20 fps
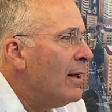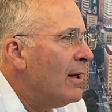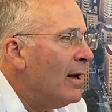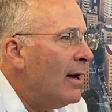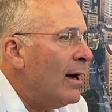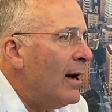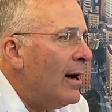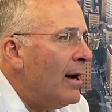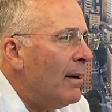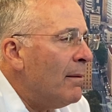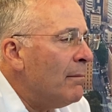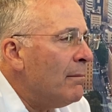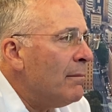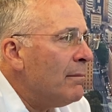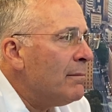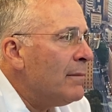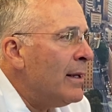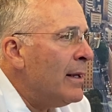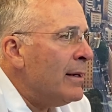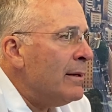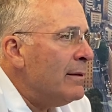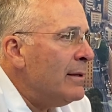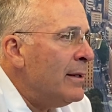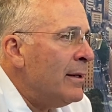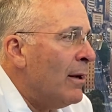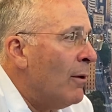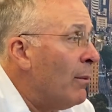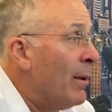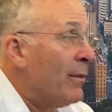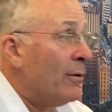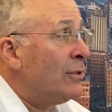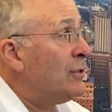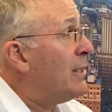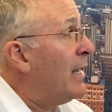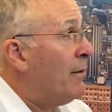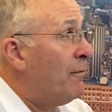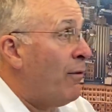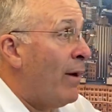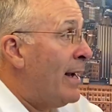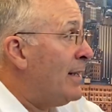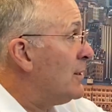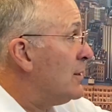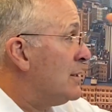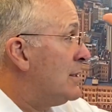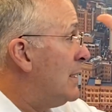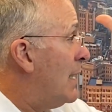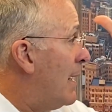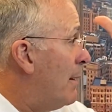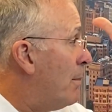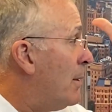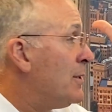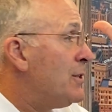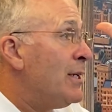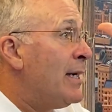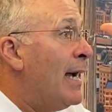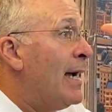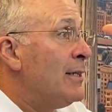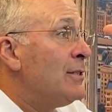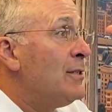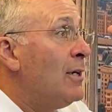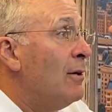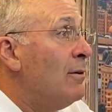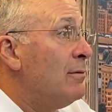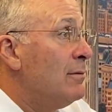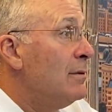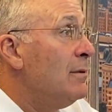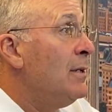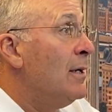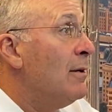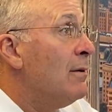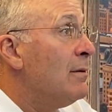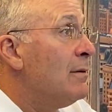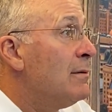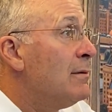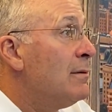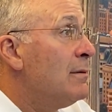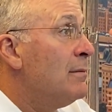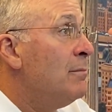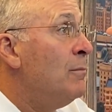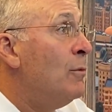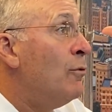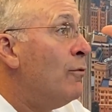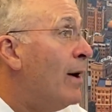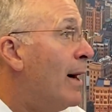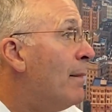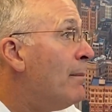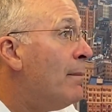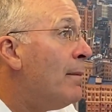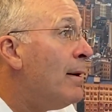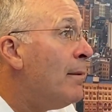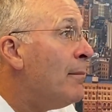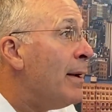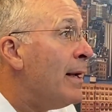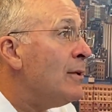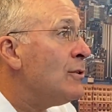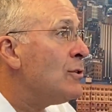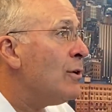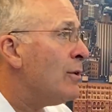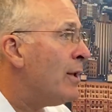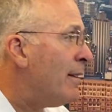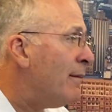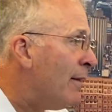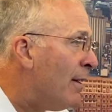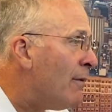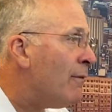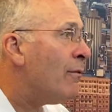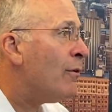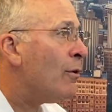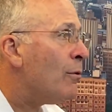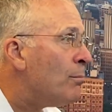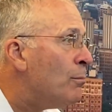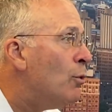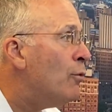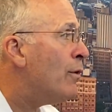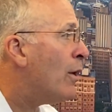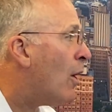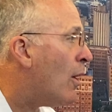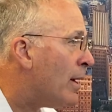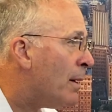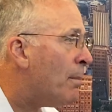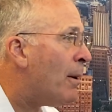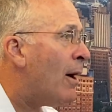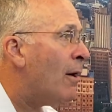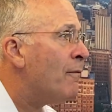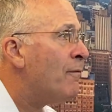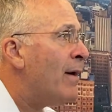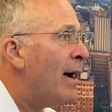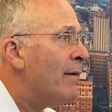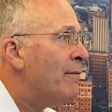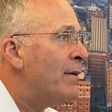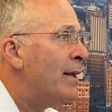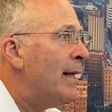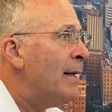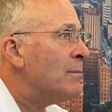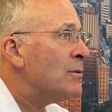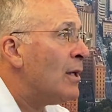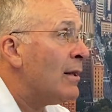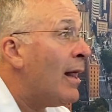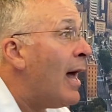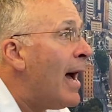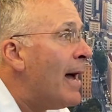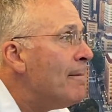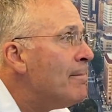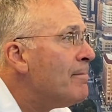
Um, and you know whether St. Francis had a bunch of guys go, you know, move up. I mean, so they they're moving on to Power Five teams a lot.